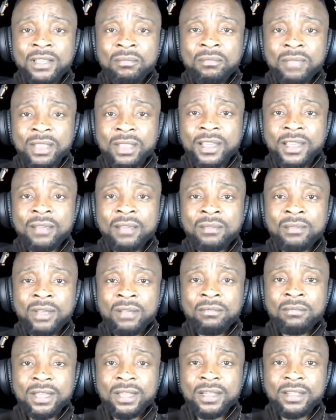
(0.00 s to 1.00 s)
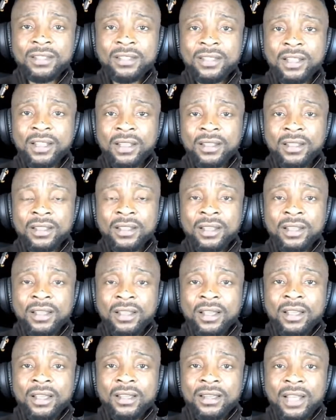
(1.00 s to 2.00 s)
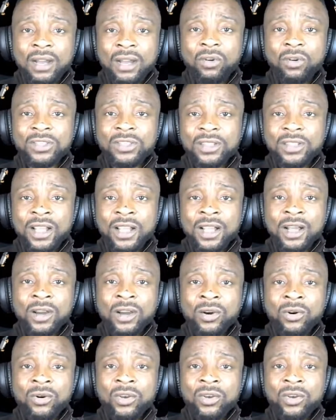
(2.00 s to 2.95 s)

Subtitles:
became minister. That was how